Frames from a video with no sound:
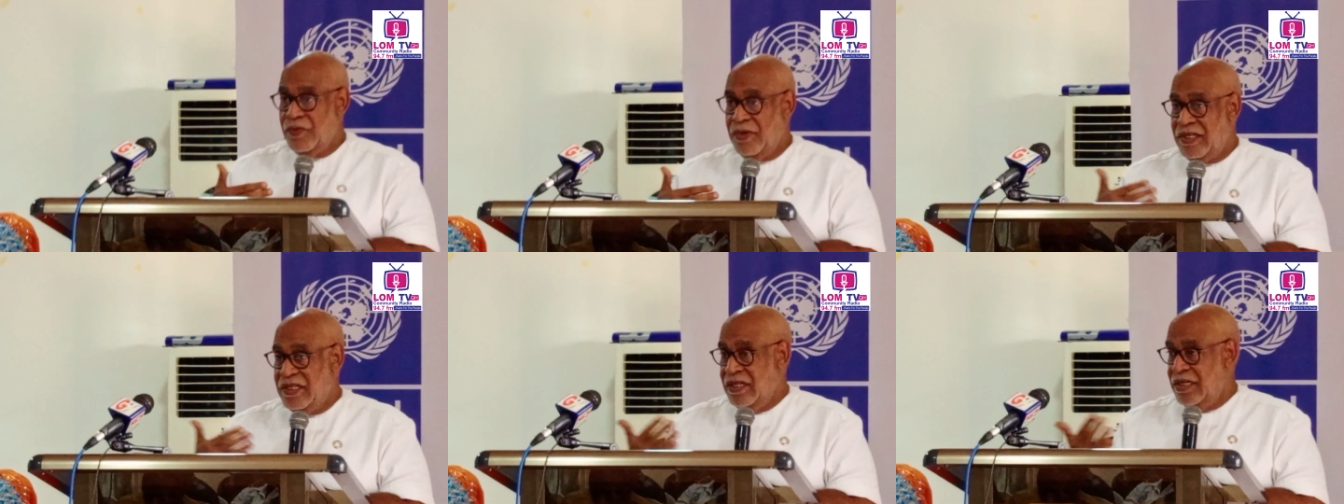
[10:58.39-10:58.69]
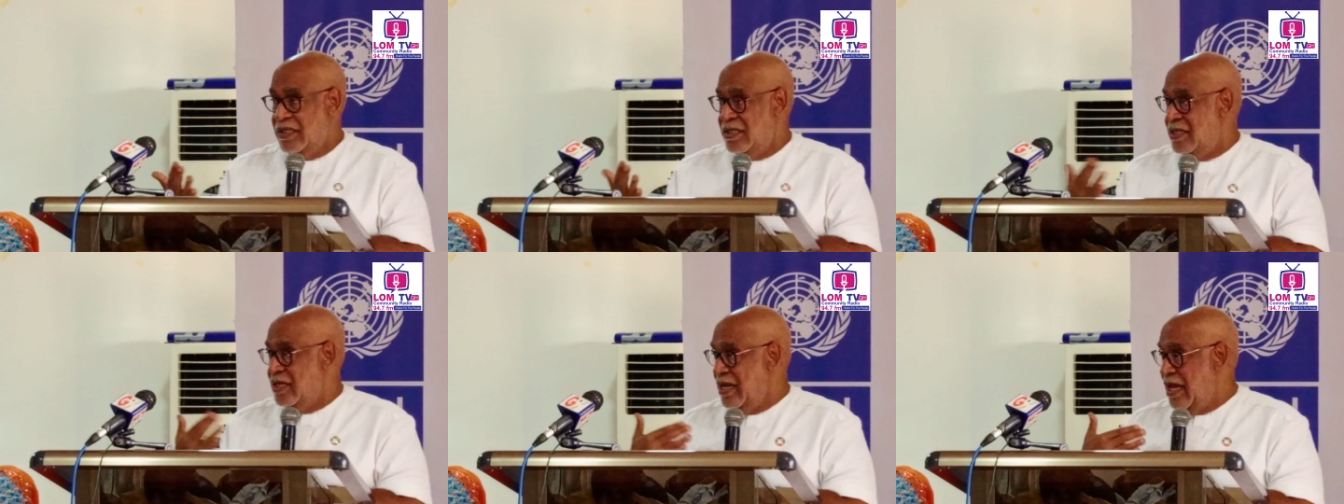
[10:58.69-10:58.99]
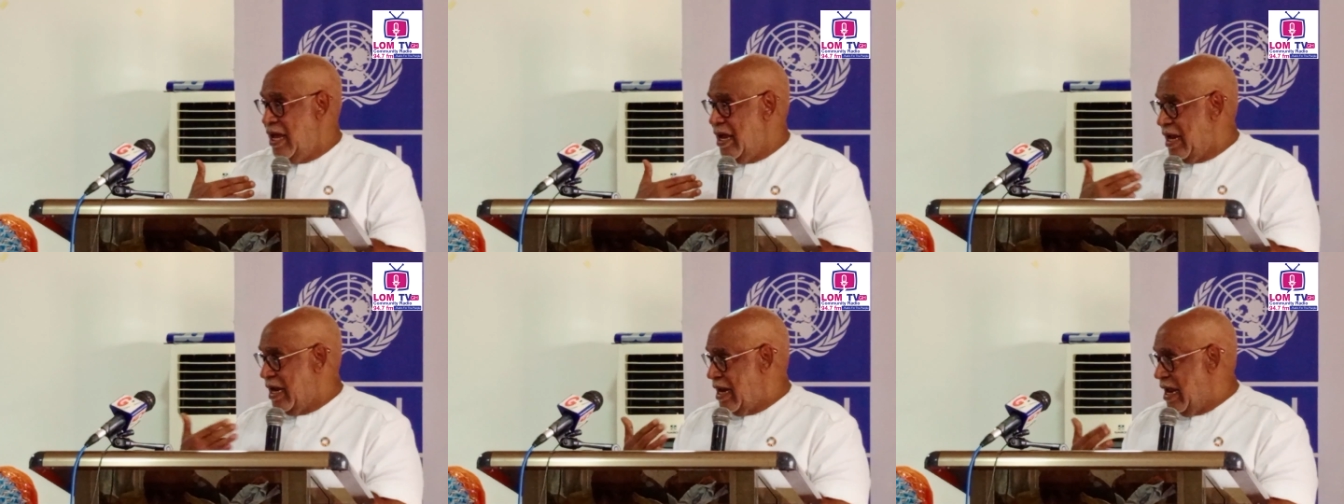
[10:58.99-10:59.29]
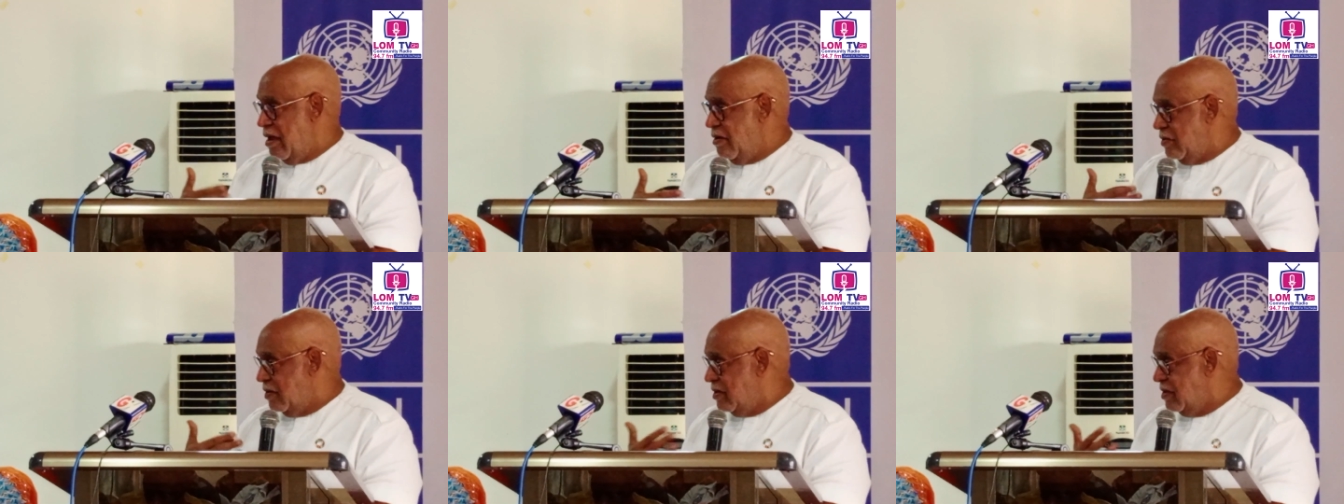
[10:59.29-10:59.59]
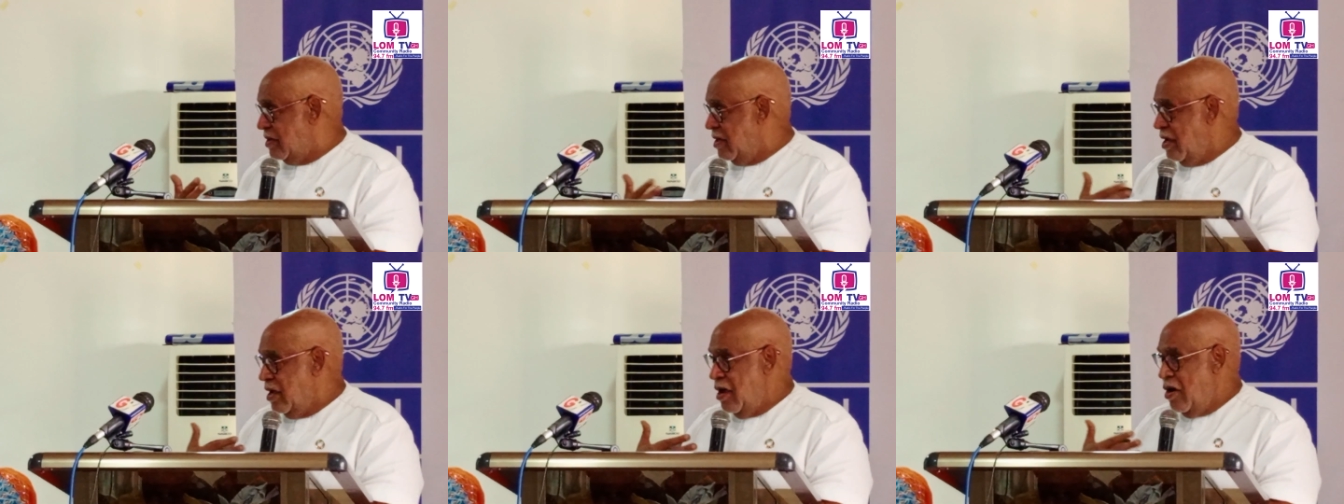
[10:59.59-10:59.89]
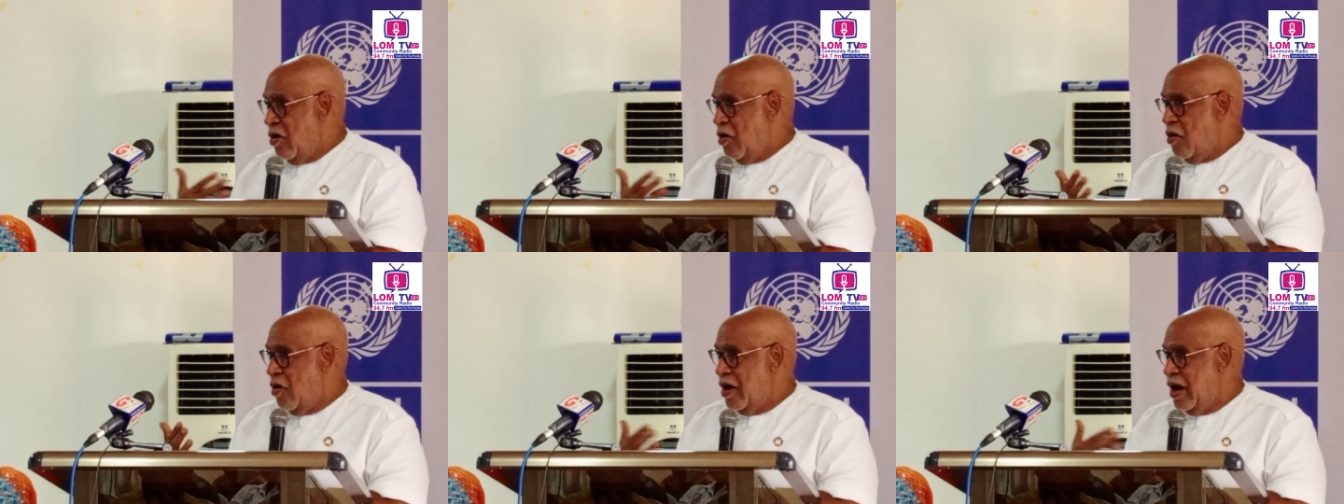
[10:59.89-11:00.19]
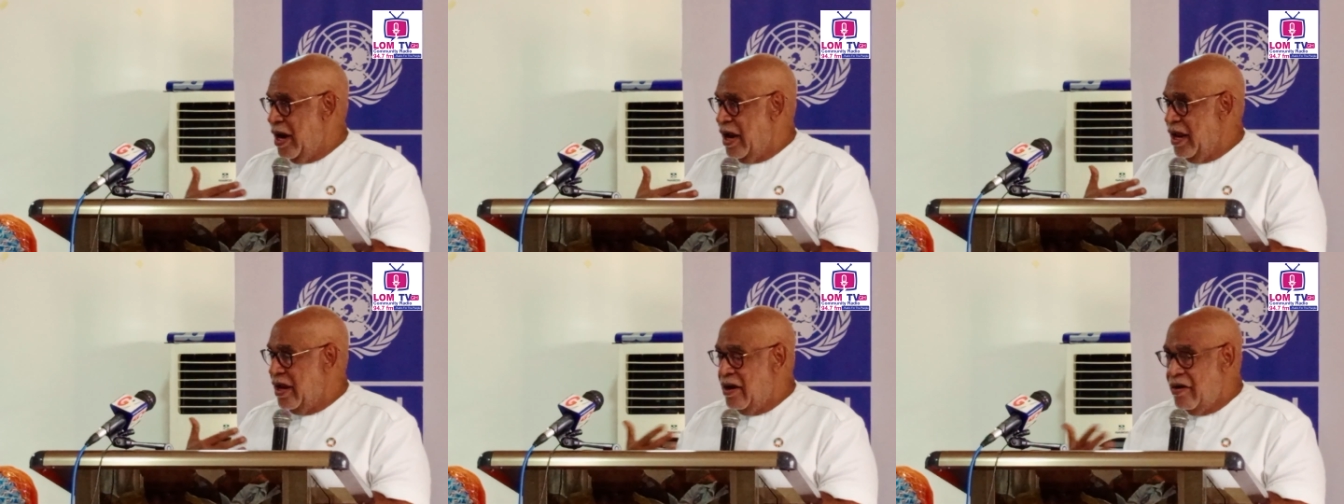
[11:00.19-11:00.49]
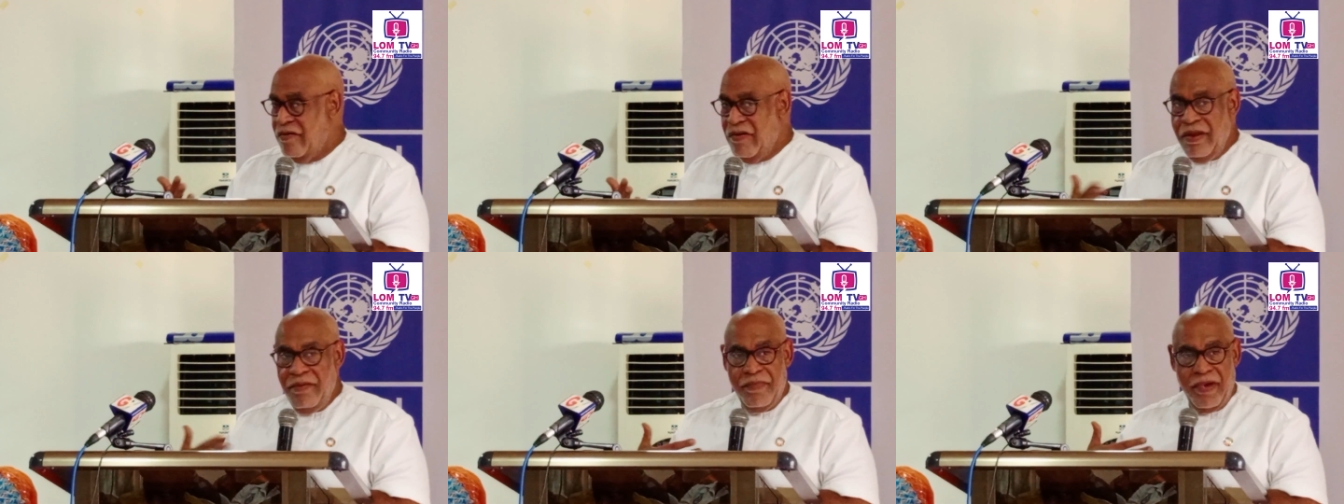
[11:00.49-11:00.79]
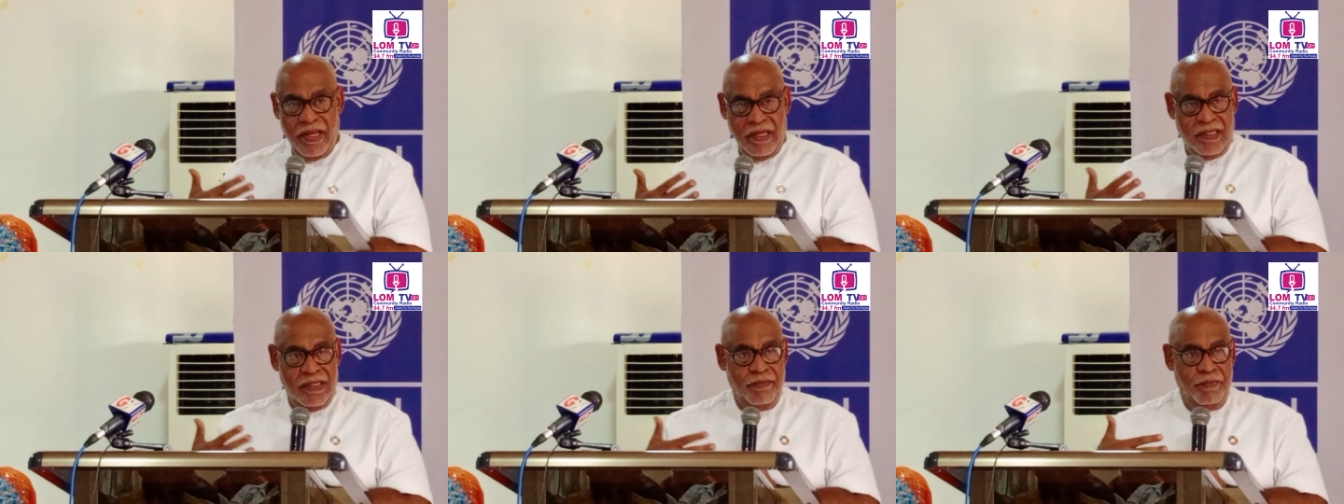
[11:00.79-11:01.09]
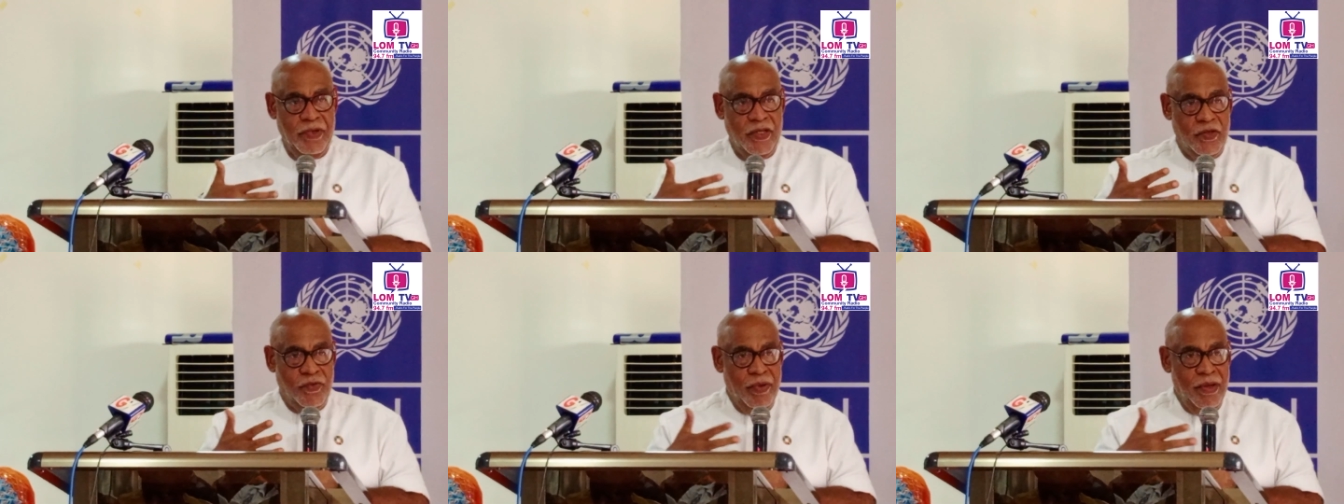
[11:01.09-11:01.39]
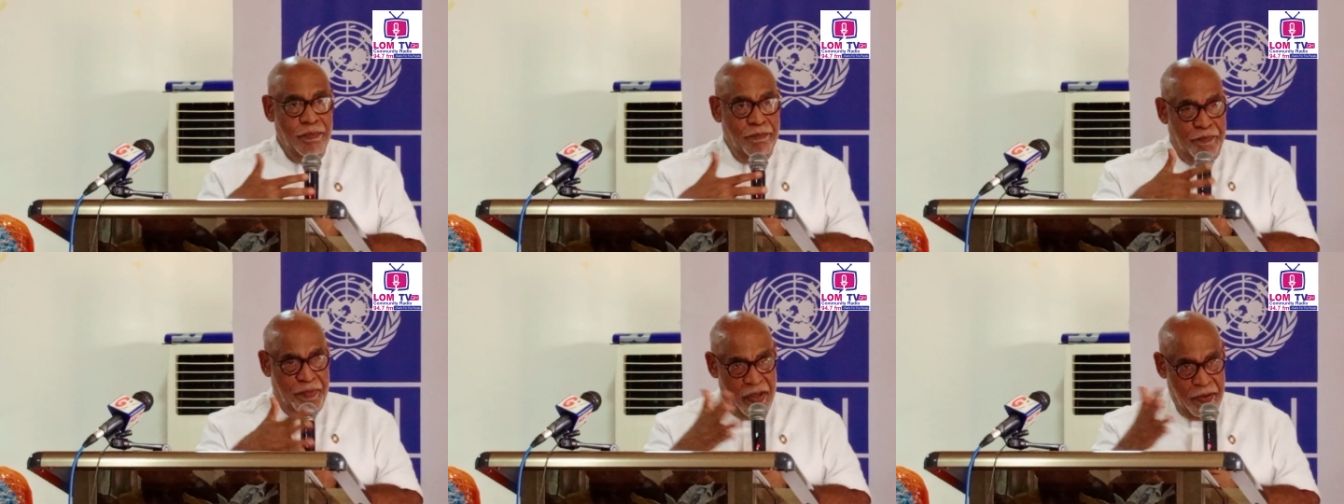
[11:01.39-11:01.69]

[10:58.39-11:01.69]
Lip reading: which is the account or an agreement between